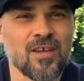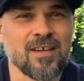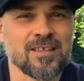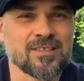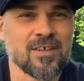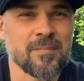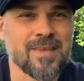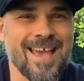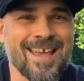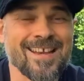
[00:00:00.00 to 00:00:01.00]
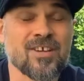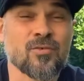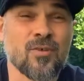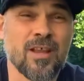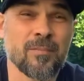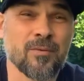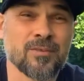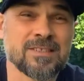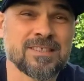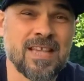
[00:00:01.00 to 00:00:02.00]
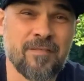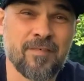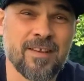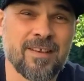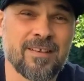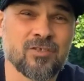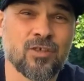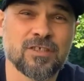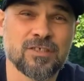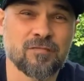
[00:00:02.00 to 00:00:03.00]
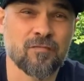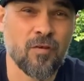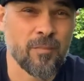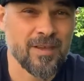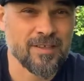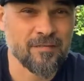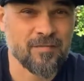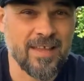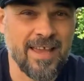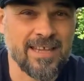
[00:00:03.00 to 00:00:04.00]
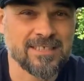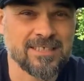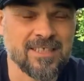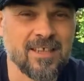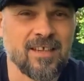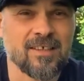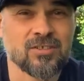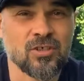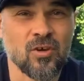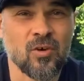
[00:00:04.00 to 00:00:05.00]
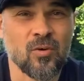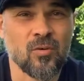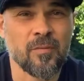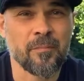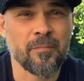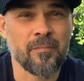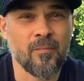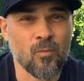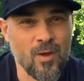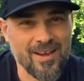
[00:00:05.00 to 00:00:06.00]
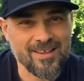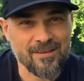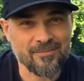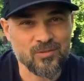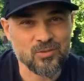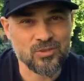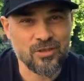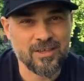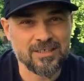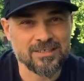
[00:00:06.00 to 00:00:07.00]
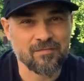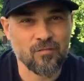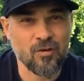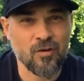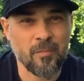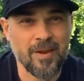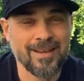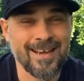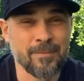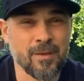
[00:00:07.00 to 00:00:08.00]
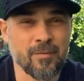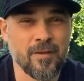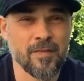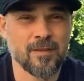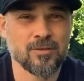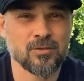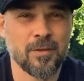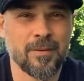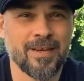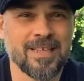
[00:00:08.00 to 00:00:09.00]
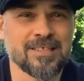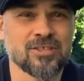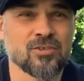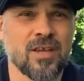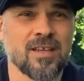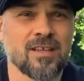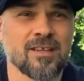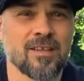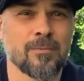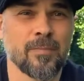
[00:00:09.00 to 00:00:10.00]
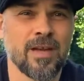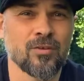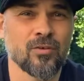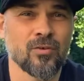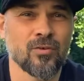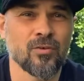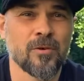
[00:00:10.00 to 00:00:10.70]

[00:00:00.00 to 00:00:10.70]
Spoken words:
It's gonna be incredible 7 transformative days. So welcome to join us for Biodynamic Breath and Trauma Release Training in Maniku,